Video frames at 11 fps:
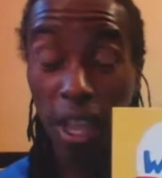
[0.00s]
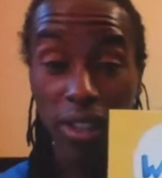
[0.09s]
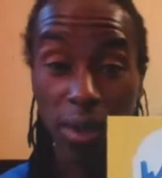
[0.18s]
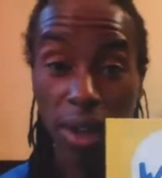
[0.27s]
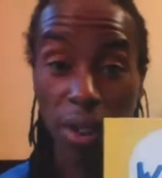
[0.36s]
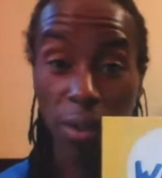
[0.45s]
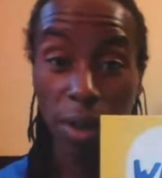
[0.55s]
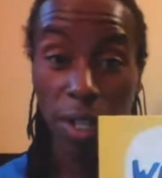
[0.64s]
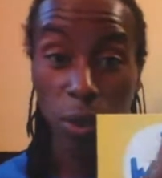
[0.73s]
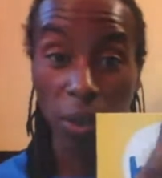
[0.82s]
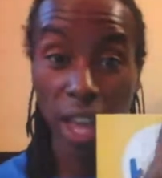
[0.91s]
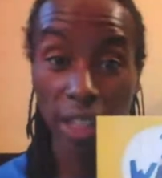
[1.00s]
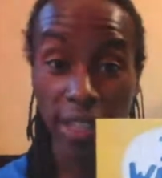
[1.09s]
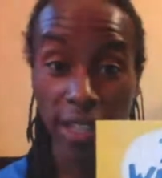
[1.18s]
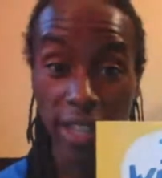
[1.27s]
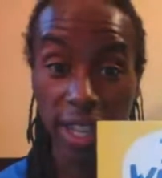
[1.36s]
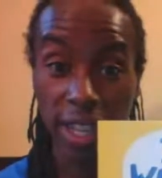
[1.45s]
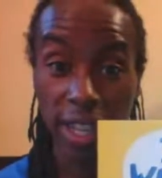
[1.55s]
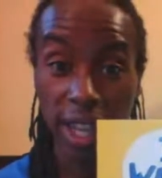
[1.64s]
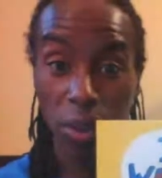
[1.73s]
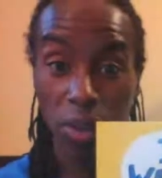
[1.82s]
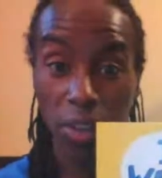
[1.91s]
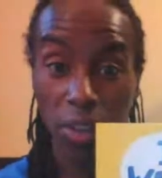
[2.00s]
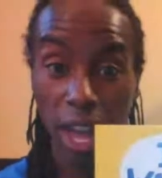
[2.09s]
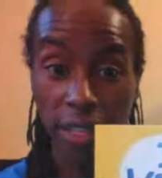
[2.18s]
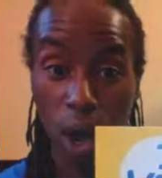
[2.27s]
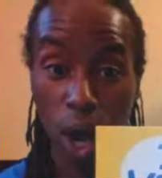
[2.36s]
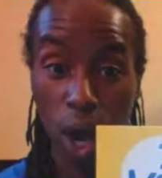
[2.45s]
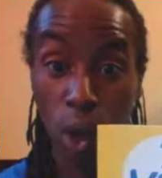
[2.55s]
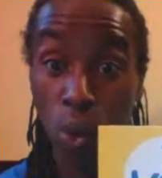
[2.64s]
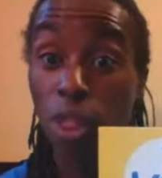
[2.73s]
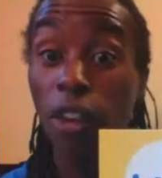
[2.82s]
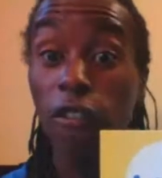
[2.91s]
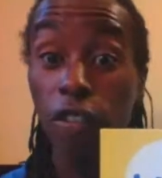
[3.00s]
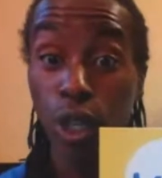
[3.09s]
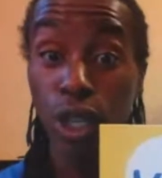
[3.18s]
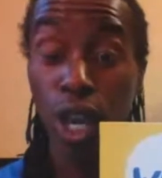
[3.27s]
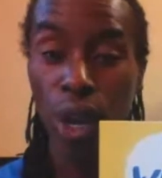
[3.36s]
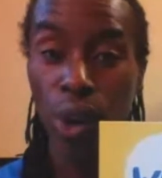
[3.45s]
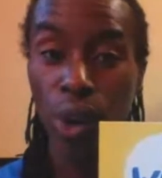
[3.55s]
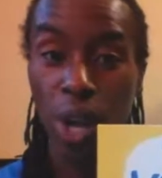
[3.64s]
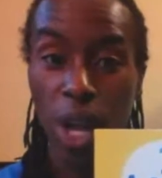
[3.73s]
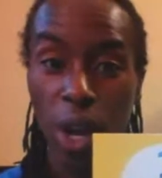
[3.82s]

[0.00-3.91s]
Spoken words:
So in other words, we've got the D, we've got the O, the first O,